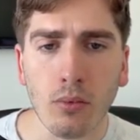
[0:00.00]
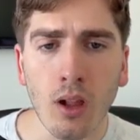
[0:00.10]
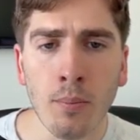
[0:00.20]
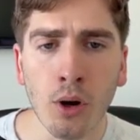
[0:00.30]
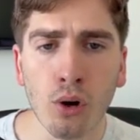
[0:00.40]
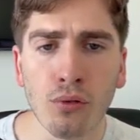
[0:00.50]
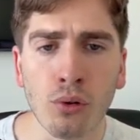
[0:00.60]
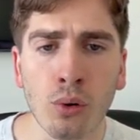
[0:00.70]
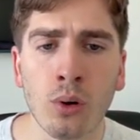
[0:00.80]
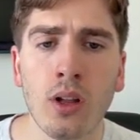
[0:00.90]
But
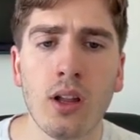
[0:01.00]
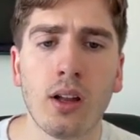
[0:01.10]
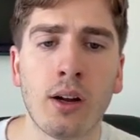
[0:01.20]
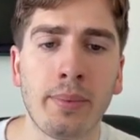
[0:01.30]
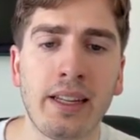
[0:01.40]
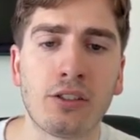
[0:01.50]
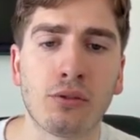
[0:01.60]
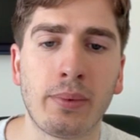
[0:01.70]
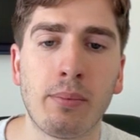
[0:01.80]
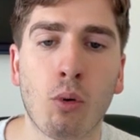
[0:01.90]
overall, it is
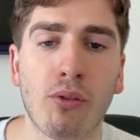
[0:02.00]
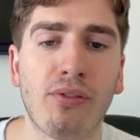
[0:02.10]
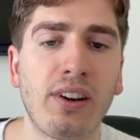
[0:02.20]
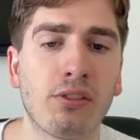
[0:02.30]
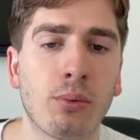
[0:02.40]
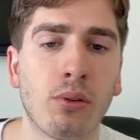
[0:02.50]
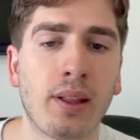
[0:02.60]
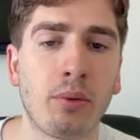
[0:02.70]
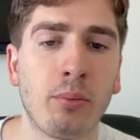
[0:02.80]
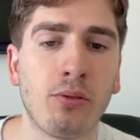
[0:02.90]
for me more favorable
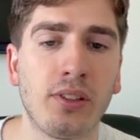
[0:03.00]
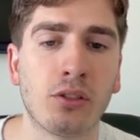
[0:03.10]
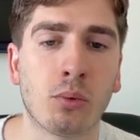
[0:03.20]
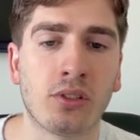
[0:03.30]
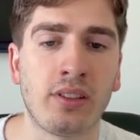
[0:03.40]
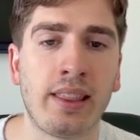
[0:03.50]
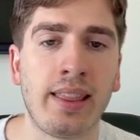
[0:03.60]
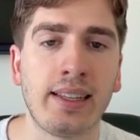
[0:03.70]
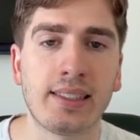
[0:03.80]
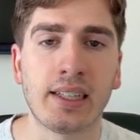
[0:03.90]
that we move in towards
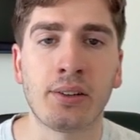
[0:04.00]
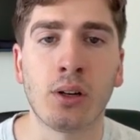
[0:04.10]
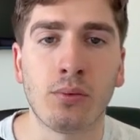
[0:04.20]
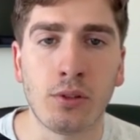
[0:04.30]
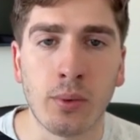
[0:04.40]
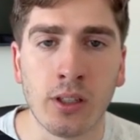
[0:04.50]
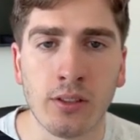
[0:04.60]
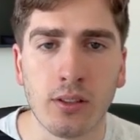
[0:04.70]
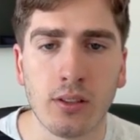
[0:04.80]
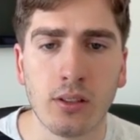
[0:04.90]
this area of
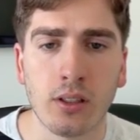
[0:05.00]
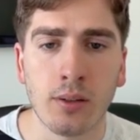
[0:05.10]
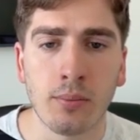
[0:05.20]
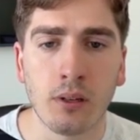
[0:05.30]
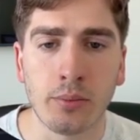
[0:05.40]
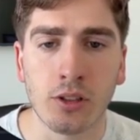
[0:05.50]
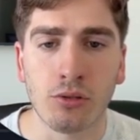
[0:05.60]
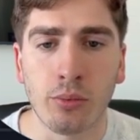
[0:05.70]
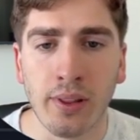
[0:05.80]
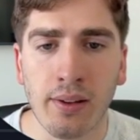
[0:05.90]
demand. Let me just
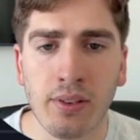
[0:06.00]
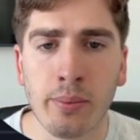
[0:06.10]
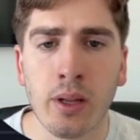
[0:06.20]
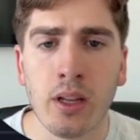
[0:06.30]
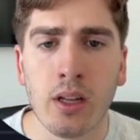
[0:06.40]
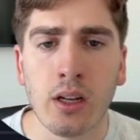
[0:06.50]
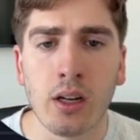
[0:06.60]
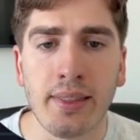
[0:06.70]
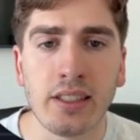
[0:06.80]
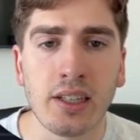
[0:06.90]
remove that fib.
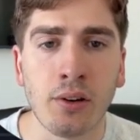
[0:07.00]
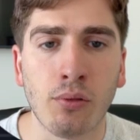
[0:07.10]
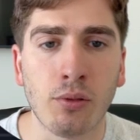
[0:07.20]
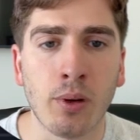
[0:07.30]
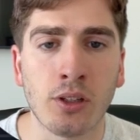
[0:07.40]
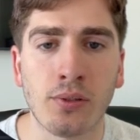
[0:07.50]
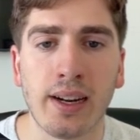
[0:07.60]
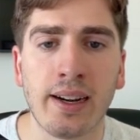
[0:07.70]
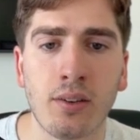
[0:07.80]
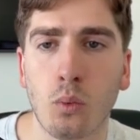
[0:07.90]
This area of demand over
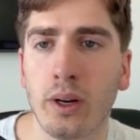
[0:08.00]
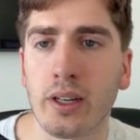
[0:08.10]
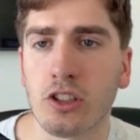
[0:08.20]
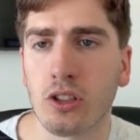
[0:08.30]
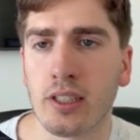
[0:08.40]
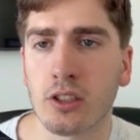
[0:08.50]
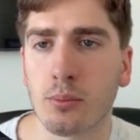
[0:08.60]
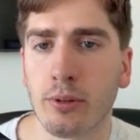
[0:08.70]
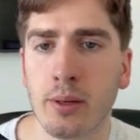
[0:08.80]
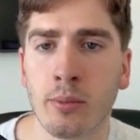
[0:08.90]
here, which is
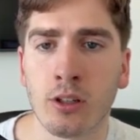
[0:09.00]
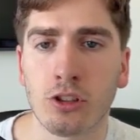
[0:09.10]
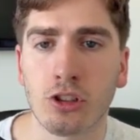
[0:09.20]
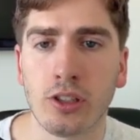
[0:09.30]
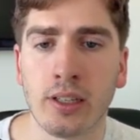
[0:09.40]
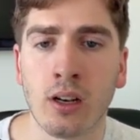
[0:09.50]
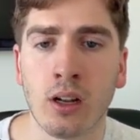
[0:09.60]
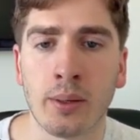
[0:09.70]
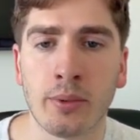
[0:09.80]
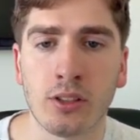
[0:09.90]
pretty much in
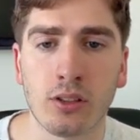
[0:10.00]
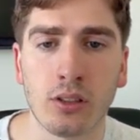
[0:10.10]
alignment.